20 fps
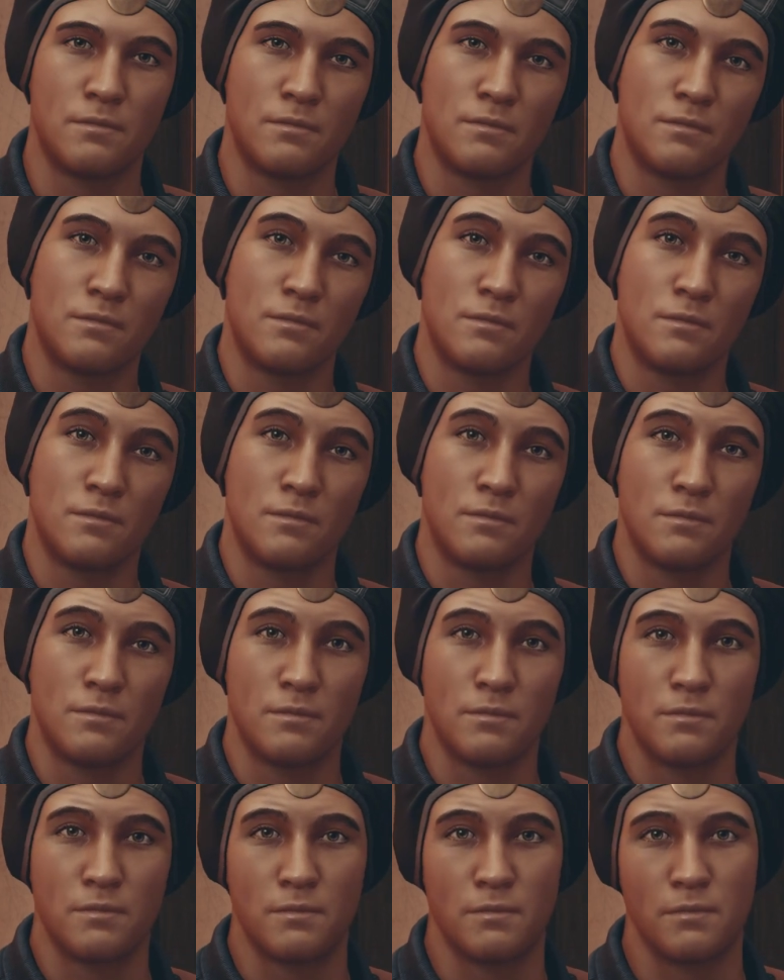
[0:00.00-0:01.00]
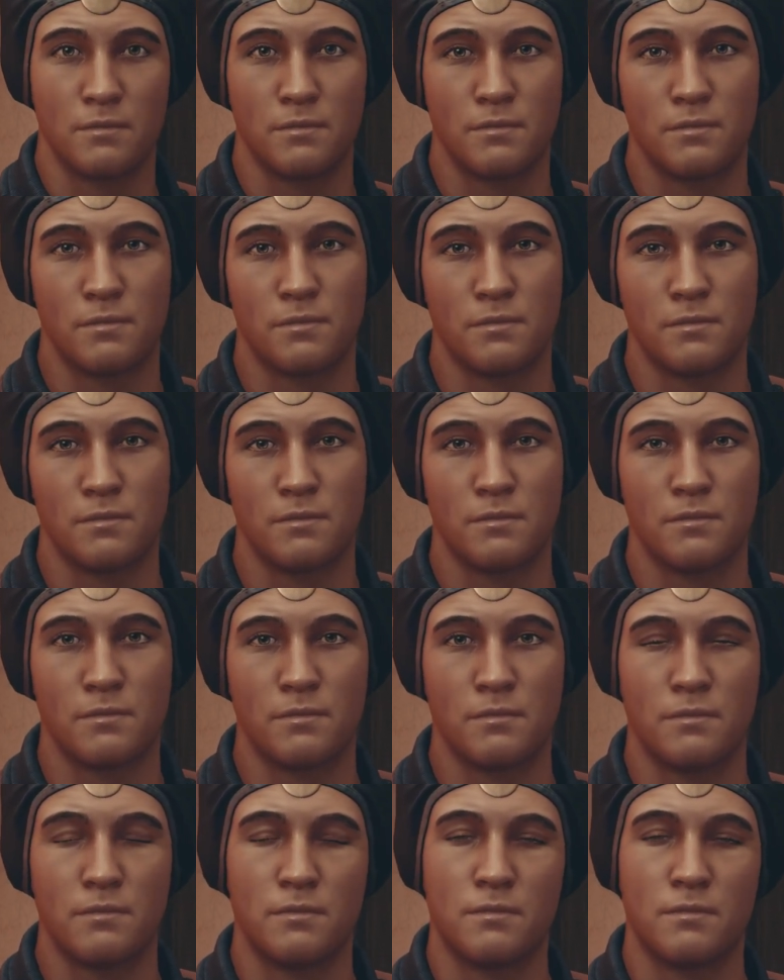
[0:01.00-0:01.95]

(silence)